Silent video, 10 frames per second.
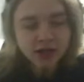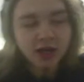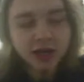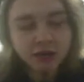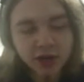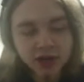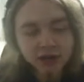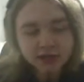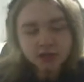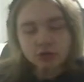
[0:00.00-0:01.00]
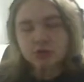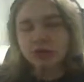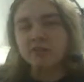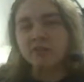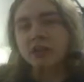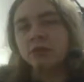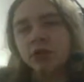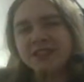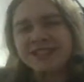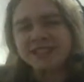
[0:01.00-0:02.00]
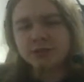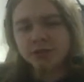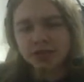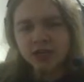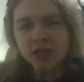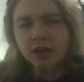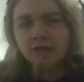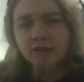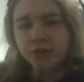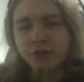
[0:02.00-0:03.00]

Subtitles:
Anyway, it is currently available on Deseret.com for